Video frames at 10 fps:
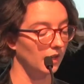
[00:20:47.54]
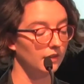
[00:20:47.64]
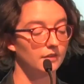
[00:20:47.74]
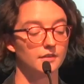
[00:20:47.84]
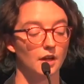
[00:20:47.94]

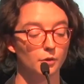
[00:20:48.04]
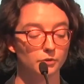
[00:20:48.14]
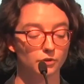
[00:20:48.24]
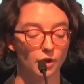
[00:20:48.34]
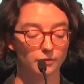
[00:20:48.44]
Some
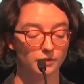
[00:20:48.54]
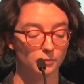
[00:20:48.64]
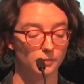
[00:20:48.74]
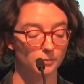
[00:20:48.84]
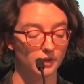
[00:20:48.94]
soft
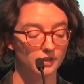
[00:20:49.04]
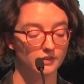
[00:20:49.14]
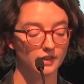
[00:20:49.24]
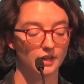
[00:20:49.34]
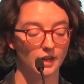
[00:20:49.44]

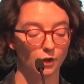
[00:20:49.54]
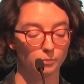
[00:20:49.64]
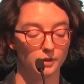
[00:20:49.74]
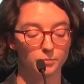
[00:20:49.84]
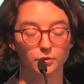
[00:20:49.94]
commitments can
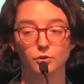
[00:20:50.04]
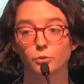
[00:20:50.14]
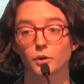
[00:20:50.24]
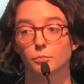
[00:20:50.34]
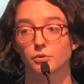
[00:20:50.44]
help people
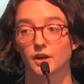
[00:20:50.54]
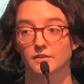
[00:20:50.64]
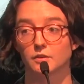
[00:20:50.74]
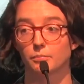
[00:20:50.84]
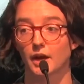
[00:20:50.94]
who are
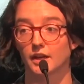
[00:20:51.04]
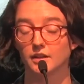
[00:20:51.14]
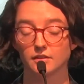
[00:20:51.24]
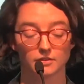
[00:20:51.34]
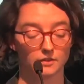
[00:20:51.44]
present
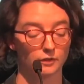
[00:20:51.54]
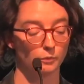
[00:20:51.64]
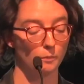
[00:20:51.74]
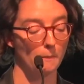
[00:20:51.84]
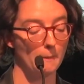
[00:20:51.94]
biased,
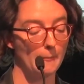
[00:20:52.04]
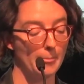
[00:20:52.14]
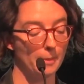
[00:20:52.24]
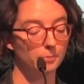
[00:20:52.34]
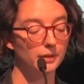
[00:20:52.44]

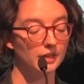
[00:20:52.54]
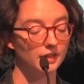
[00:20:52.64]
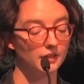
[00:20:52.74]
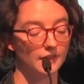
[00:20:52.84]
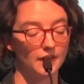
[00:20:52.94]

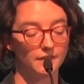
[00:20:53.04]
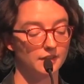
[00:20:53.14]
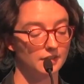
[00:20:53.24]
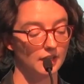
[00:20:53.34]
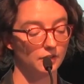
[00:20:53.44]
meaning that
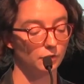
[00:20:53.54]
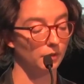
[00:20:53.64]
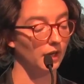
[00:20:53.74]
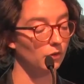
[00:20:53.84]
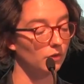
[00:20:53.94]
they tend to
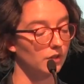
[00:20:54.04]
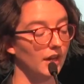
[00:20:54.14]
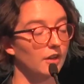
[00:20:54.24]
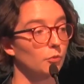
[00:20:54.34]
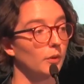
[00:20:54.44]

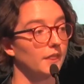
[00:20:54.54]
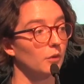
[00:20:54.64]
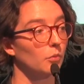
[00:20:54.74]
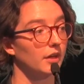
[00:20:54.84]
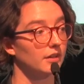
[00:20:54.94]
prioritize what
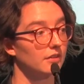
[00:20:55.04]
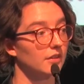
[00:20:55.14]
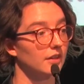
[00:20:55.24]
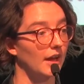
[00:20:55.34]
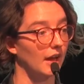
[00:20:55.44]
they want
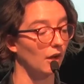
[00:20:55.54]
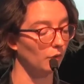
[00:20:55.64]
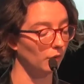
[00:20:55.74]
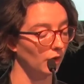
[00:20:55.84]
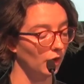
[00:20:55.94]

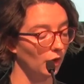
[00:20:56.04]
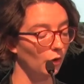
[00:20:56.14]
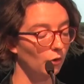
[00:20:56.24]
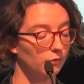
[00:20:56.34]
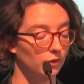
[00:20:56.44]
now
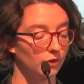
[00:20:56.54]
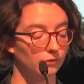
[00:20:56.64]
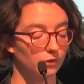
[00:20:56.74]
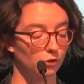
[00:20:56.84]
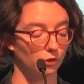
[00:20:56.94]
over their
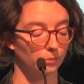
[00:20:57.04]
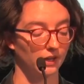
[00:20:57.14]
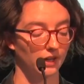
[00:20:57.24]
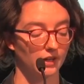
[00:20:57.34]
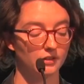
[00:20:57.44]
future
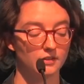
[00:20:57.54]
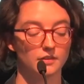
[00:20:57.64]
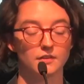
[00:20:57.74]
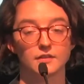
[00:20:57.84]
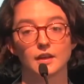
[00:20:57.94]
plans,
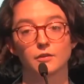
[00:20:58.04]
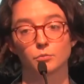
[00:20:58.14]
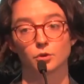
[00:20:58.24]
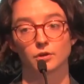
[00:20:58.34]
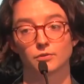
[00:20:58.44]

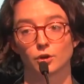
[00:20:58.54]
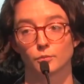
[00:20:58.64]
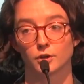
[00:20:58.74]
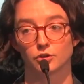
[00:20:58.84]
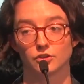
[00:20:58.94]
save more for
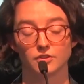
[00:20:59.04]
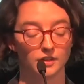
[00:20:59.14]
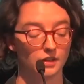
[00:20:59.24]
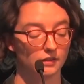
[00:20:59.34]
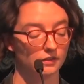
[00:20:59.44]

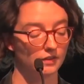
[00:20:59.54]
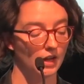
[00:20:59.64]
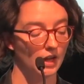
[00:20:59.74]
emergencies,